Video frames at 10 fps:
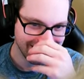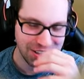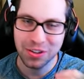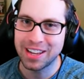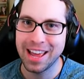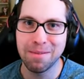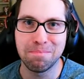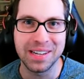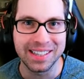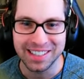You can't
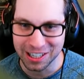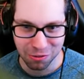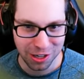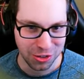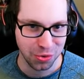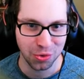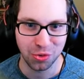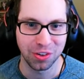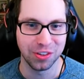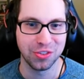beat the original
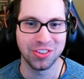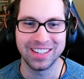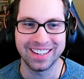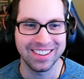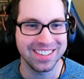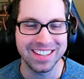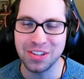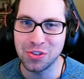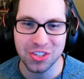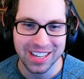trilogy. You know, you
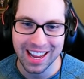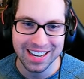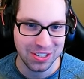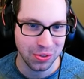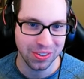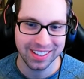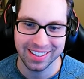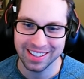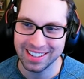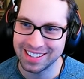just can't do it.
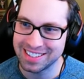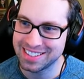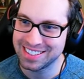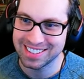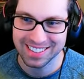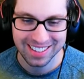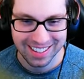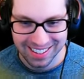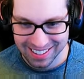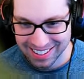It's
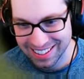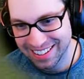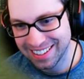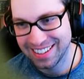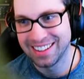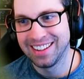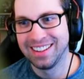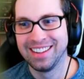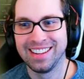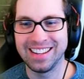
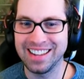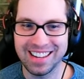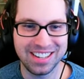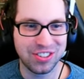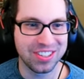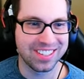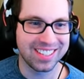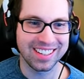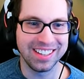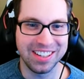it's
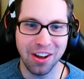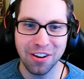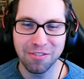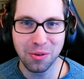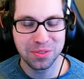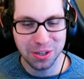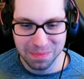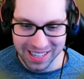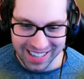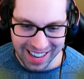just none of them to
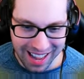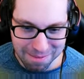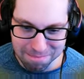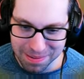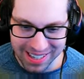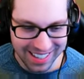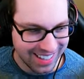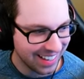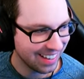me have been